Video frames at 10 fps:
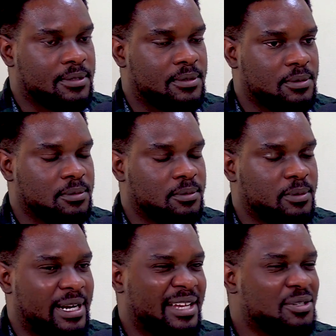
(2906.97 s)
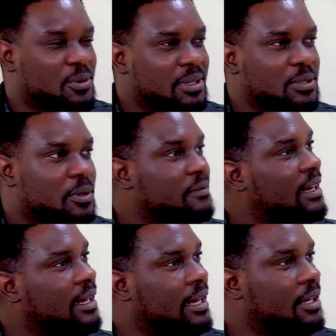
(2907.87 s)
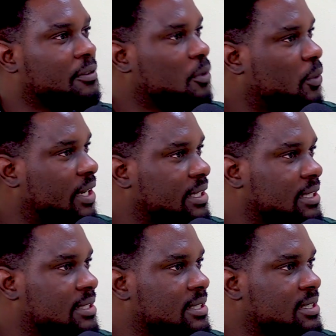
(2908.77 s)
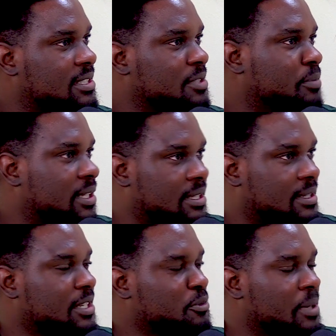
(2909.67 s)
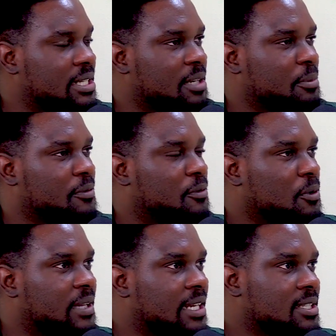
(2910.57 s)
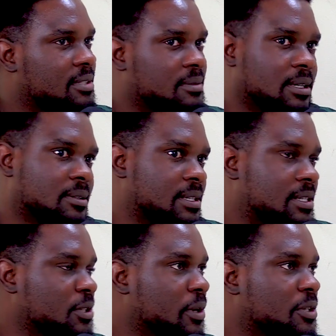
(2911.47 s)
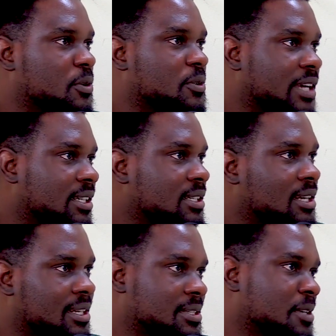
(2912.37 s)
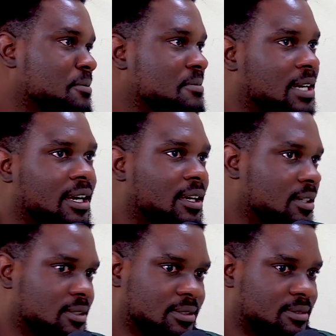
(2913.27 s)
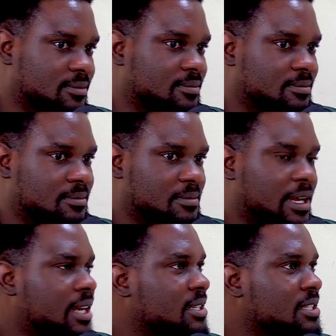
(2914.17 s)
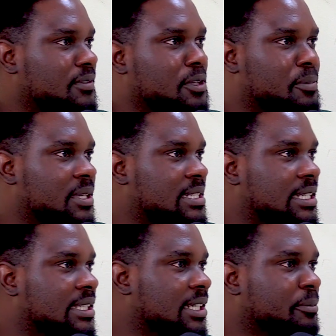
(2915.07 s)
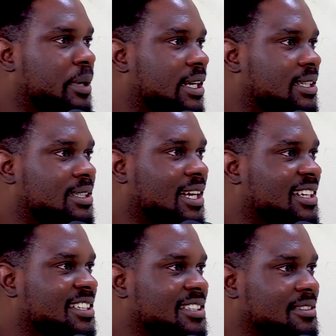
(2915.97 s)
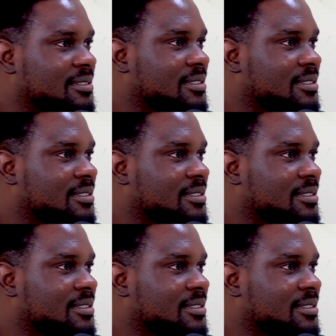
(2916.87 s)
So when I joined, Wa-Faya kind of already existed, but the thing you mentioned before, that the CEO had contracted like some Asian developers, Indian, Pakistani,